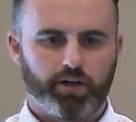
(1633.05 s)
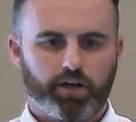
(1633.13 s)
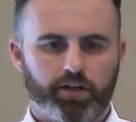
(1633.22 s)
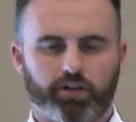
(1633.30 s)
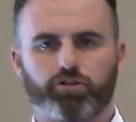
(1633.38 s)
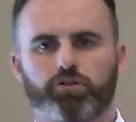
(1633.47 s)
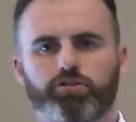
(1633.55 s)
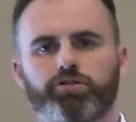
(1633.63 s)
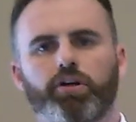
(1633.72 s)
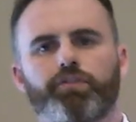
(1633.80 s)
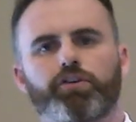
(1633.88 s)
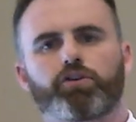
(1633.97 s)
They should
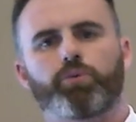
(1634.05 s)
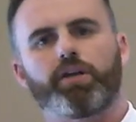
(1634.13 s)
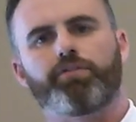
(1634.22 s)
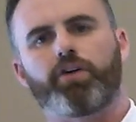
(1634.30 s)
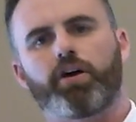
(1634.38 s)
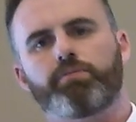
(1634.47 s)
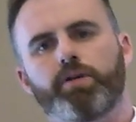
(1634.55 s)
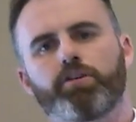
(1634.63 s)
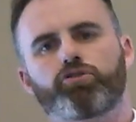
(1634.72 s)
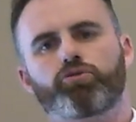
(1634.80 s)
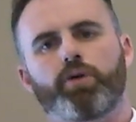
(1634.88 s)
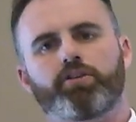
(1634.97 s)
study for 25 minutes,
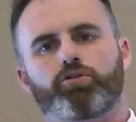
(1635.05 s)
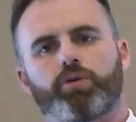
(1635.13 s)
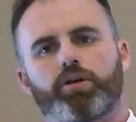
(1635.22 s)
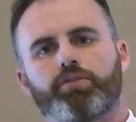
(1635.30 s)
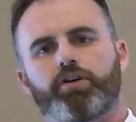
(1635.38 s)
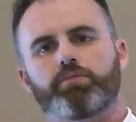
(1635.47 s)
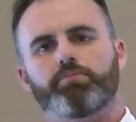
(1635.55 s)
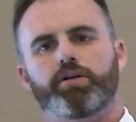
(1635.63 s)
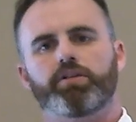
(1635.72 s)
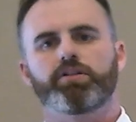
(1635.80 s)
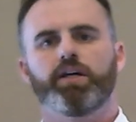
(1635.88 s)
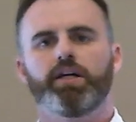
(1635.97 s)
20 to 25
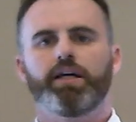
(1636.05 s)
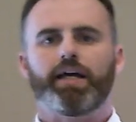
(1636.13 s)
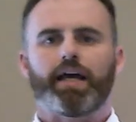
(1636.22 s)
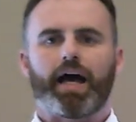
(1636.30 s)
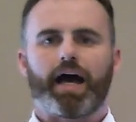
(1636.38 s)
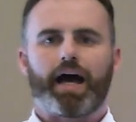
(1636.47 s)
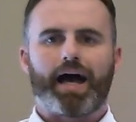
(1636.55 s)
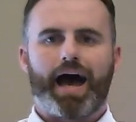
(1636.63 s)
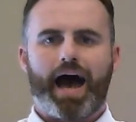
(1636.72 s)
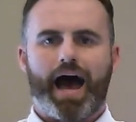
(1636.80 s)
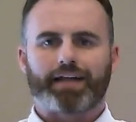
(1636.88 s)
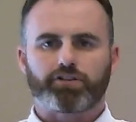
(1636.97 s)
minutes
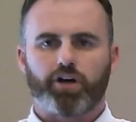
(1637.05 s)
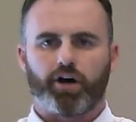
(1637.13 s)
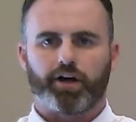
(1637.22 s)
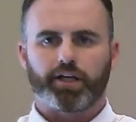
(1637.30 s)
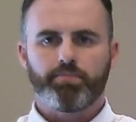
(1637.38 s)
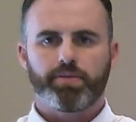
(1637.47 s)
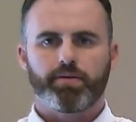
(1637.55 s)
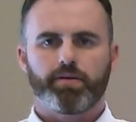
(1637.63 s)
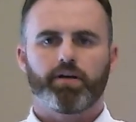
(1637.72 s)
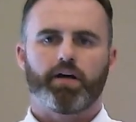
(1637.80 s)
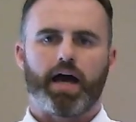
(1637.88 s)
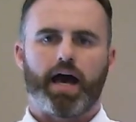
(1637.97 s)
at a time,
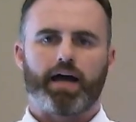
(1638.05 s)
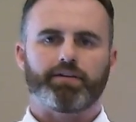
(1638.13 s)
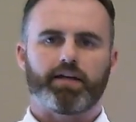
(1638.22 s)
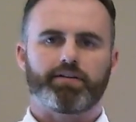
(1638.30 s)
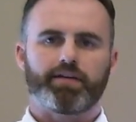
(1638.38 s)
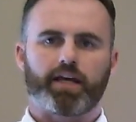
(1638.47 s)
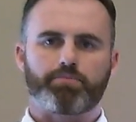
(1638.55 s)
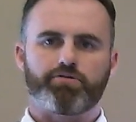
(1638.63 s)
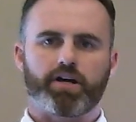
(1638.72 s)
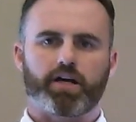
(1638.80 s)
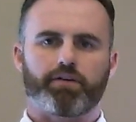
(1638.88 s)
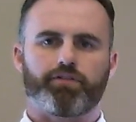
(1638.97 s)
and then take a
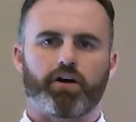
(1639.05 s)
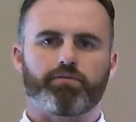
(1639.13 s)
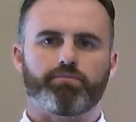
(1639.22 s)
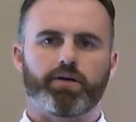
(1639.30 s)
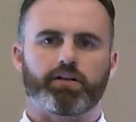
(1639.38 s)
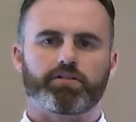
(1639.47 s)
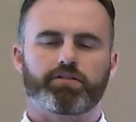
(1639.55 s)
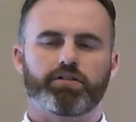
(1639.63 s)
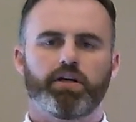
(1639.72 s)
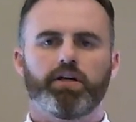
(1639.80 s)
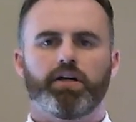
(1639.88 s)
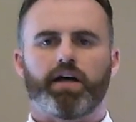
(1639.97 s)
break of 5 minutes.
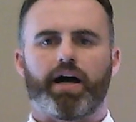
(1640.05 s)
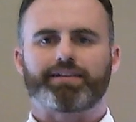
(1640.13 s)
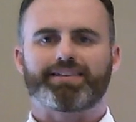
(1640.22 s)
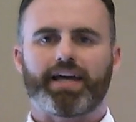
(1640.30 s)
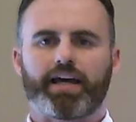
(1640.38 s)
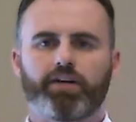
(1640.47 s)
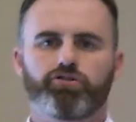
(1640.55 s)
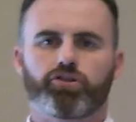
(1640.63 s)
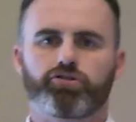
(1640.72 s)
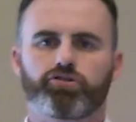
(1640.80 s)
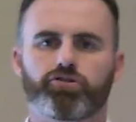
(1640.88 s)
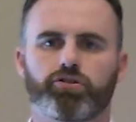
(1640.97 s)
A second year
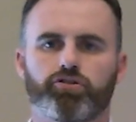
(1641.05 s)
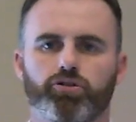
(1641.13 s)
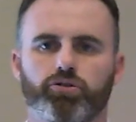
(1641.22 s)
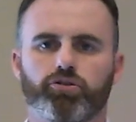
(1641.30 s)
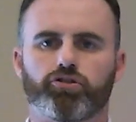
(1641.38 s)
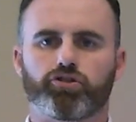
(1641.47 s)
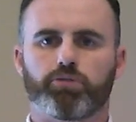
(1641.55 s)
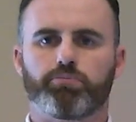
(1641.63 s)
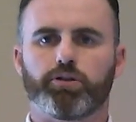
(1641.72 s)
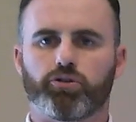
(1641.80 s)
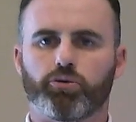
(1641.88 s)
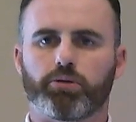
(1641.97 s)
student should be
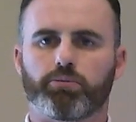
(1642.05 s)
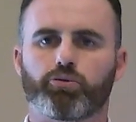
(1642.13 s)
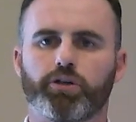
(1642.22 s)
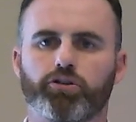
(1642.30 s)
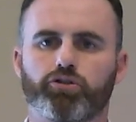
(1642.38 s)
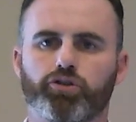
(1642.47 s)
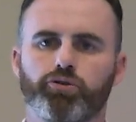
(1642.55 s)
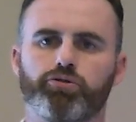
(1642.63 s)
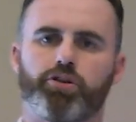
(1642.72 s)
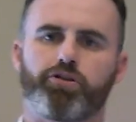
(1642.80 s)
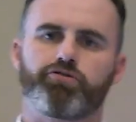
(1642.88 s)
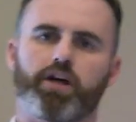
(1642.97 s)
doing between 2 to
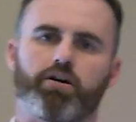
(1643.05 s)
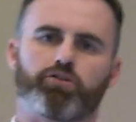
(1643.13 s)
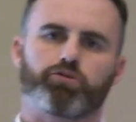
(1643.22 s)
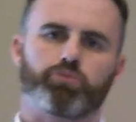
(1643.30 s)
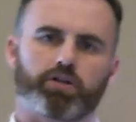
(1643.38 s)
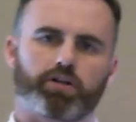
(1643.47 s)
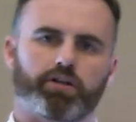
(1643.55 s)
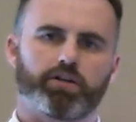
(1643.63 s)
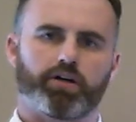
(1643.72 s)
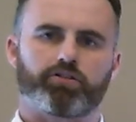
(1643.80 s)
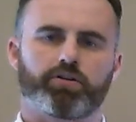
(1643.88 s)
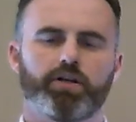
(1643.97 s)
3 hours work at
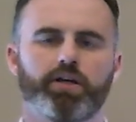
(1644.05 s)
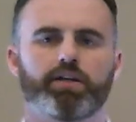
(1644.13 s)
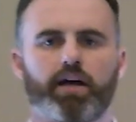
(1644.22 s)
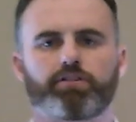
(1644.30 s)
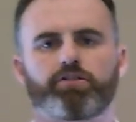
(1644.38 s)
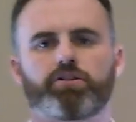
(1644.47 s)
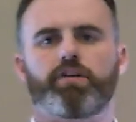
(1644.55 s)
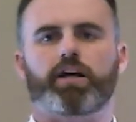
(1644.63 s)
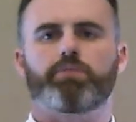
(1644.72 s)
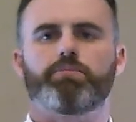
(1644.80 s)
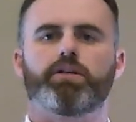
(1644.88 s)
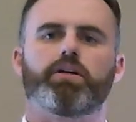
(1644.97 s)
night. That's the
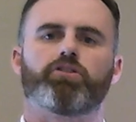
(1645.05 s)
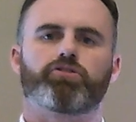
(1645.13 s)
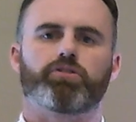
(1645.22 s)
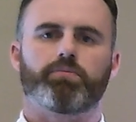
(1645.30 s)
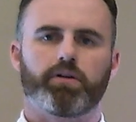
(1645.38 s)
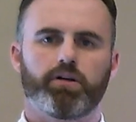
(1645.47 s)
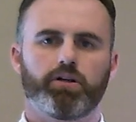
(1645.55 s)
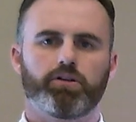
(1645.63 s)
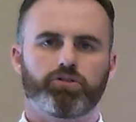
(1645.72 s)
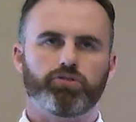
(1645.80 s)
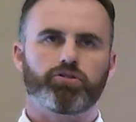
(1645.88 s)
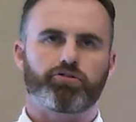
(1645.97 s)
recommendation,
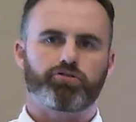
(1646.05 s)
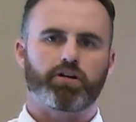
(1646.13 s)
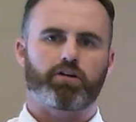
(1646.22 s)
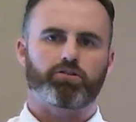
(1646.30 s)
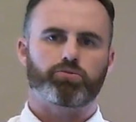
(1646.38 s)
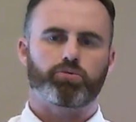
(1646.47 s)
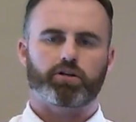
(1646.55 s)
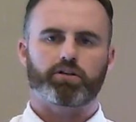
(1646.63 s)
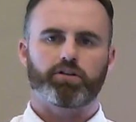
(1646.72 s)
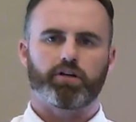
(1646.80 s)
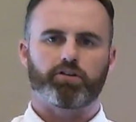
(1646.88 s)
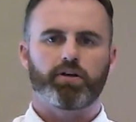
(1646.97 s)
2 to 3 hours work at
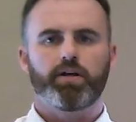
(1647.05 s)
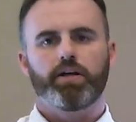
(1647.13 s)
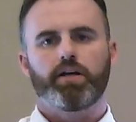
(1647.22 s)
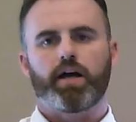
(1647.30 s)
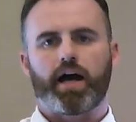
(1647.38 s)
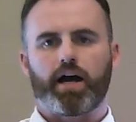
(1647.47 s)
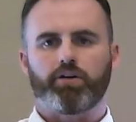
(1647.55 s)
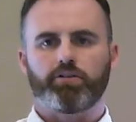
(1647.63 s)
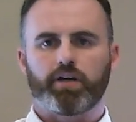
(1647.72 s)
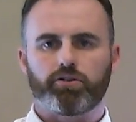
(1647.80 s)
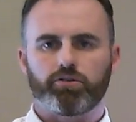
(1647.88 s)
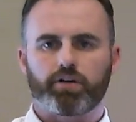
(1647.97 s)
night. How
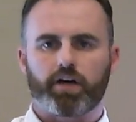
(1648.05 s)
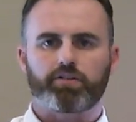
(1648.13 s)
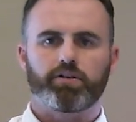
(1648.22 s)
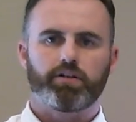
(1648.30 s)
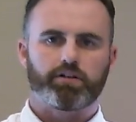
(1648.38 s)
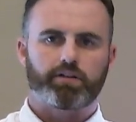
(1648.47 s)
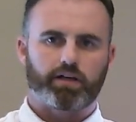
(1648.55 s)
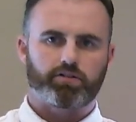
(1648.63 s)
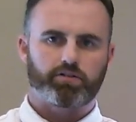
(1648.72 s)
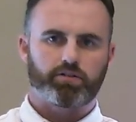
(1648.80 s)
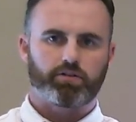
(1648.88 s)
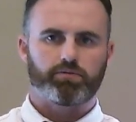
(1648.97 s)
they do that,
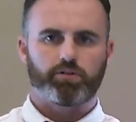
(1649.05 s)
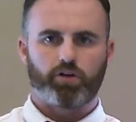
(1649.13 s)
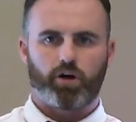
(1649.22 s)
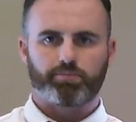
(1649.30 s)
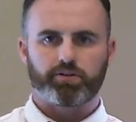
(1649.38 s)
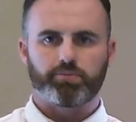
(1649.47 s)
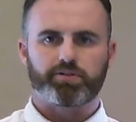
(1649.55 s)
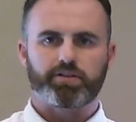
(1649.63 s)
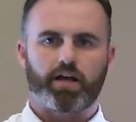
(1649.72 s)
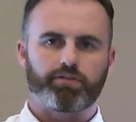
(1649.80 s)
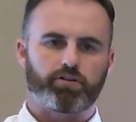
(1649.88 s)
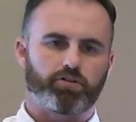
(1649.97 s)
that's up to
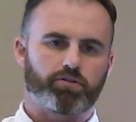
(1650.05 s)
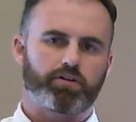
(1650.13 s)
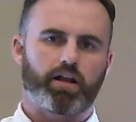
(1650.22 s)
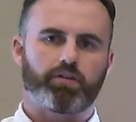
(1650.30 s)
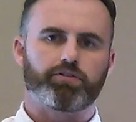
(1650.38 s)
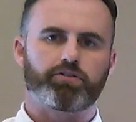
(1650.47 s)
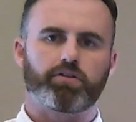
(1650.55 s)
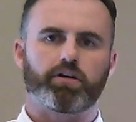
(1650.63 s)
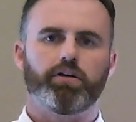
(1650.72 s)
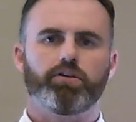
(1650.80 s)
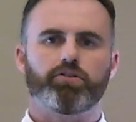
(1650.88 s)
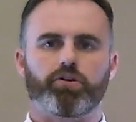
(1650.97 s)
themselves and yourselves to
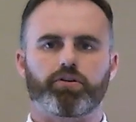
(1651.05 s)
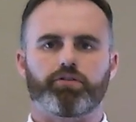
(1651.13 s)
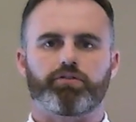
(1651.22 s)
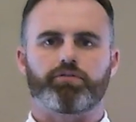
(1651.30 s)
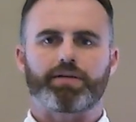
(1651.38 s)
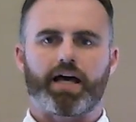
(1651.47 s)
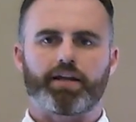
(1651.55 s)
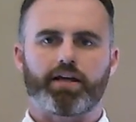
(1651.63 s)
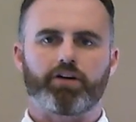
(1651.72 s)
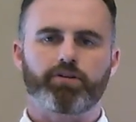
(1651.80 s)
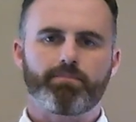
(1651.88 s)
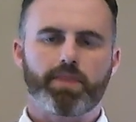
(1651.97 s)
sort of plan
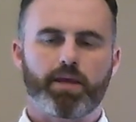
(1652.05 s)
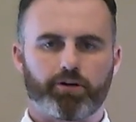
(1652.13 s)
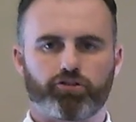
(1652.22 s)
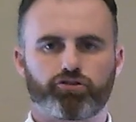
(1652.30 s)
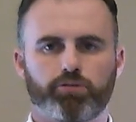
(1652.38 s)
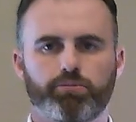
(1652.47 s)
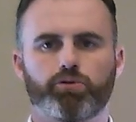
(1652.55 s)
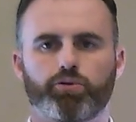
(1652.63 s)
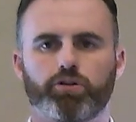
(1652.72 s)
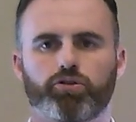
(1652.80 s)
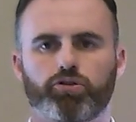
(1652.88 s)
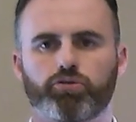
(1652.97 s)
out, but it should be
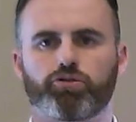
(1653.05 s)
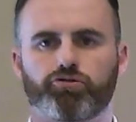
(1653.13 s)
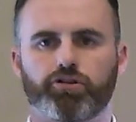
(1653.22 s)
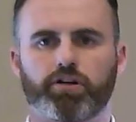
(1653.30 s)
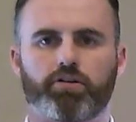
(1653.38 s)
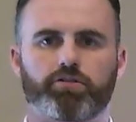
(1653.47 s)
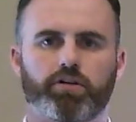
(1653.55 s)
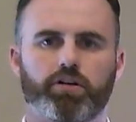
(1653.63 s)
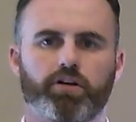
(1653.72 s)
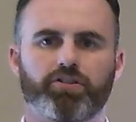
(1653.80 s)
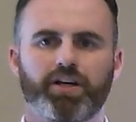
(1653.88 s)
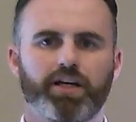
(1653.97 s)
between 2 to 3 hours at
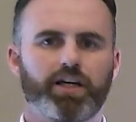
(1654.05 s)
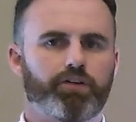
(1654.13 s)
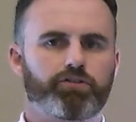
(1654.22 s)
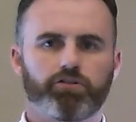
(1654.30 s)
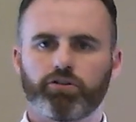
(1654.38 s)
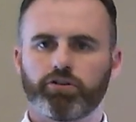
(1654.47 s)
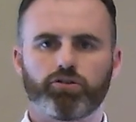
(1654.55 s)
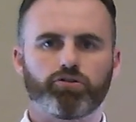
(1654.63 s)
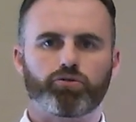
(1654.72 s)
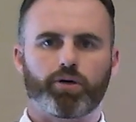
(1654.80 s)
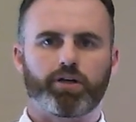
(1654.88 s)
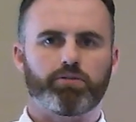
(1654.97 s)
night. If they're only doing
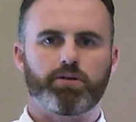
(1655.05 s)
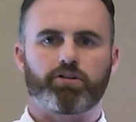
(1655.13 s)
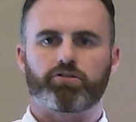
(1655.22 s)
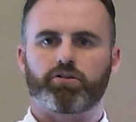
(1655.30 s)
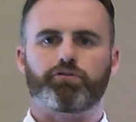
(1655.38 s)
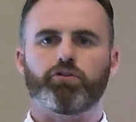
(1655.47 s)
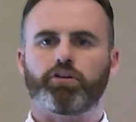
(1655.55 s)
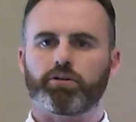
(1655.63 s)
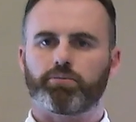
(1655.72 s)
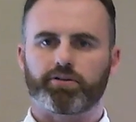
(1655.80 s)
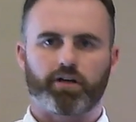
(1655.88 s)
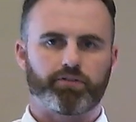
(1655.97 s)
20 minutes, they're fooling
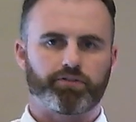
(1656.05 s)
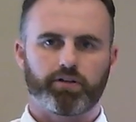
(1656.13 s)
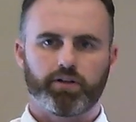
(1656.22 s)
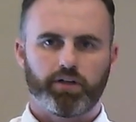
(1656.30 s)
themselves.